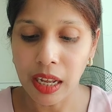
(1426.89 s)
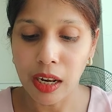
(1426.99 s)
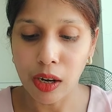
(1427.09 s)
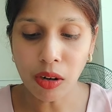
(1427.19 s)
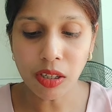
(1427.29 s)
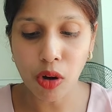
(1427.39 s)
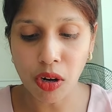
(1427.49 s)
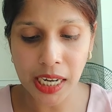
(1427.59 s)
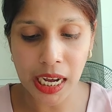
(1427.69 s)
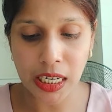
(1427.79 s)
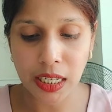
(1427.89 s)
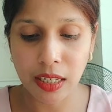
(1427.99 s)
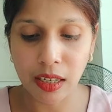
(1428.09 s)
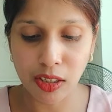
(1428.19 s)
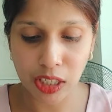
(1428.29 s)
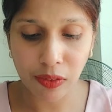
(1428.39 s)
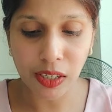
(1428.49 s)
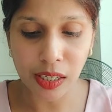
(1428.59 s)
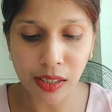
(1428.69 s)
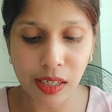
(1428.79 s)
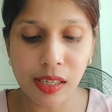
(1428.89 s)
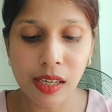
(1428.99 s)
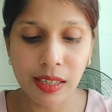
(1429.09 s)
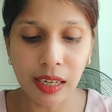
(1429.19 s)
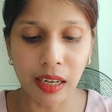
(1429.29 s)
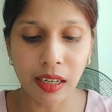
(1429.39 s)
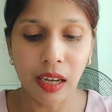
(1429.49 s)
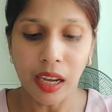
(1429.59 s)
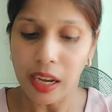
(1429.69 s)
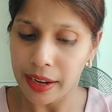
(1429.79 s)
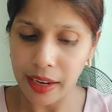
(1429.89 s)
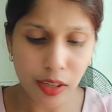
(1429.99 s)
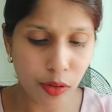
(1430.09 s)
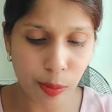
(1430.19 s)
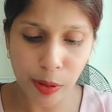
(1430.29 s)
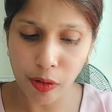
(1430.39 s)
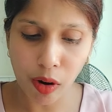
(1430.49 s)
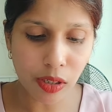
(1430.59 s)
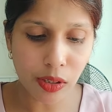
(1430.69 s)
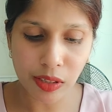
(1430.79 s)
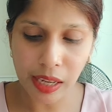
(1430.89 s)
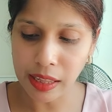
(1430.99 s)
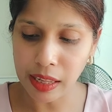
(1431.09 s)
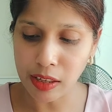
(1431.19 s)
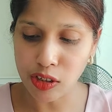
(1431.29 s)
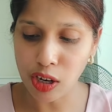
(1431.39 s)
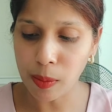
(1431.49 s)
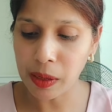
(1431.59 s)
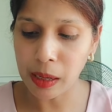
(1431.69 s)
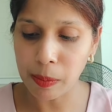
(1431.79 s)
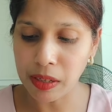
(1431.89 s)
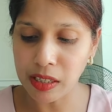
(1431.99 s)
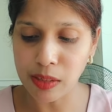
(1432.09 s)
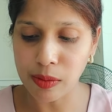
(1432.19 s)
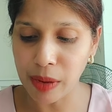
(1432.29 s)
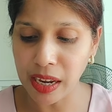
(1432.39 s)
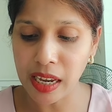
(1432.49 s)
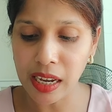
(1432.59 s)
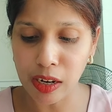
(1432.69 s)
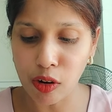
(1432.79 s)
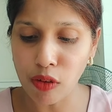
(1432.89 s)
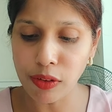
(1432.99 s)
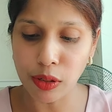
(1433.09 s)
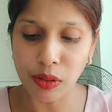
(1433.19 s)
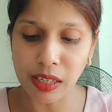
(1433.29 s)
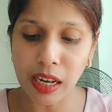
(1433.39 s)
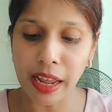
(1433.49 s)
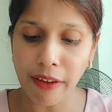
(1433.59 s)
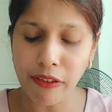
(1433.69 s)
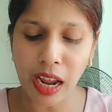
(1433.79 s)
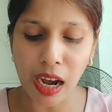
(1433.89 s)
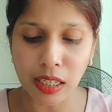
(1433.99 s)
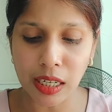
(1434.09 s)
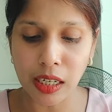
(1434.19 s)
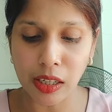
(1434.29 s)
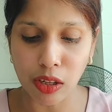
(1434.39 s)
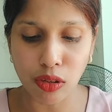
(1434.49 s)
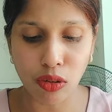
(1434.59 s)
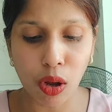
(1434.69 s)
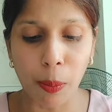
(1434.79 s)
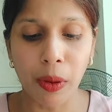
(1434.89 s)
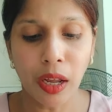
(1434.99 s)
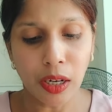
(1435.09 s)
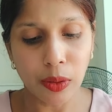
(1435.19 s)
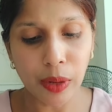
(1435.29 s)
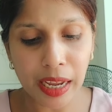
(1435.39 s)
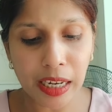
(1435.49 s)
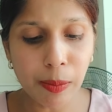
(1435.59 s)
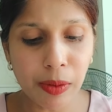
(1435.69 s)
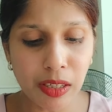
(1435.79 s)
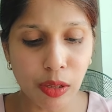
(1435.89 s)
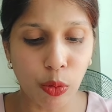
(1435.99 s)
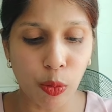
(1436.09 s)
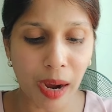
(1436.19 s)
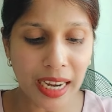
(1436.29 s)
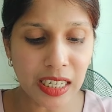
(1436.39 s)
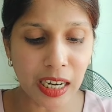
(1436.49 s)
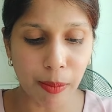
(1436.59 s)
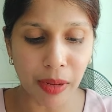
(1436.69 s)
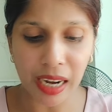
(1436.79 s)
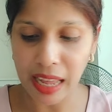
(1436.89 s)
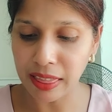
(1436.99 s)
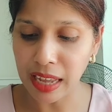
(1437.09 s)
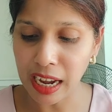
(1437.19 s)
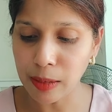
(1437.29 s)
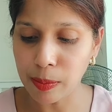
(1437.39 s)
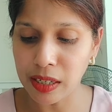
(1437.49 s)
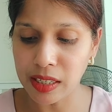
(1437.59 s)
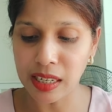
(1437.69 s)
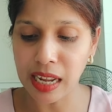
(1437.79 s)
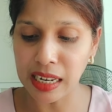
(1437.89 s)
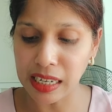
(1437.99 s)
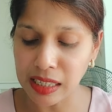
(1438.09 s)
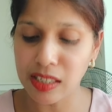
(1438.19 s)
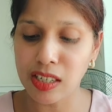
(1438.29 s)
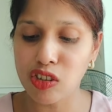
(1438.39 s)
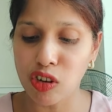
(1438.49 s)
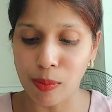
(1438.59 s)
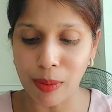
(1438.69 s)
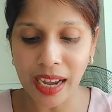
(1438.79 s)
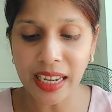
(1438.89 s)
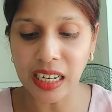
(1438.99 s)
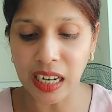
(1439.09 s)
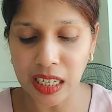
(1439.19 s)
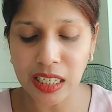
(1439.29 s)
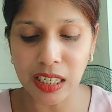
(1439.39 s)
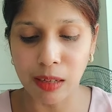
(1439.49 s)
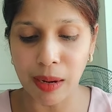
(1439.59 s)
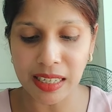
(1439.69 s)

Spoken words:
Lord Goddard, Chief Justice, said, "It would be wrong to say that the shopkeeper is making an offer to sell every article in the shop to any person who might come in, and that person can insist on buying an article by